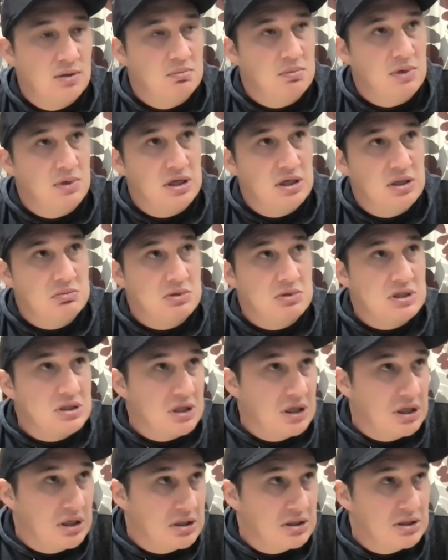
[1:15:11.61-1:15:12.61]
making
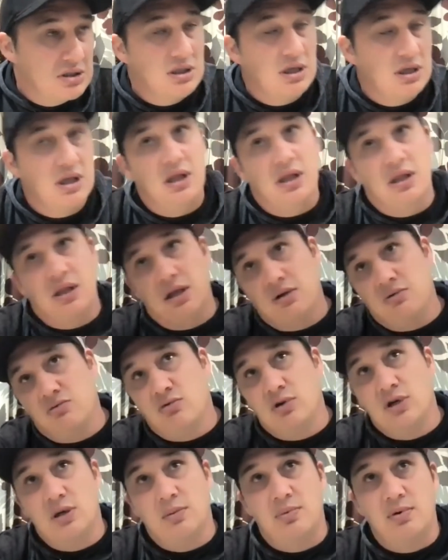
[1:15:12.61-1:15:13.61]
mistakes, then
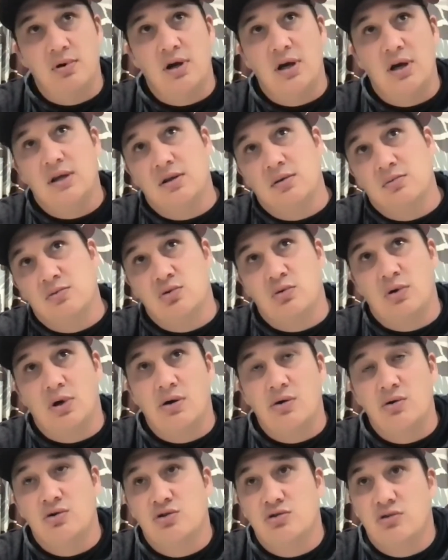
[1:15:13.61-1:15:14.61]
reapplying them to our
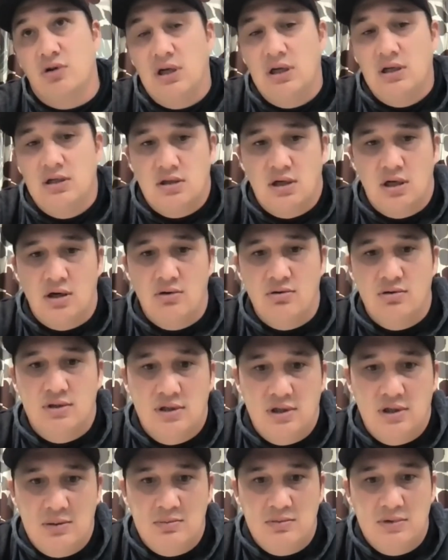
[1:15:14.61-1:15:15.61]
own trainings and our own
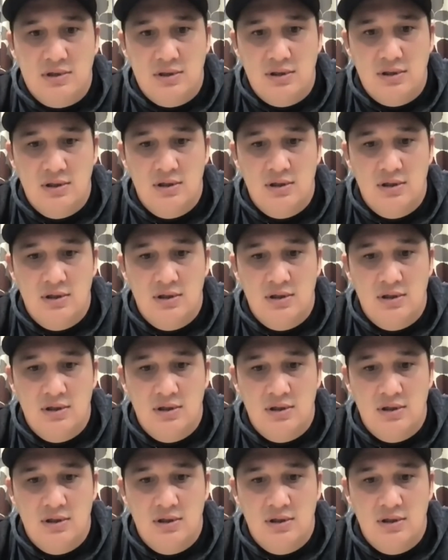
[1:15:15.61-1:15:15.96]
teams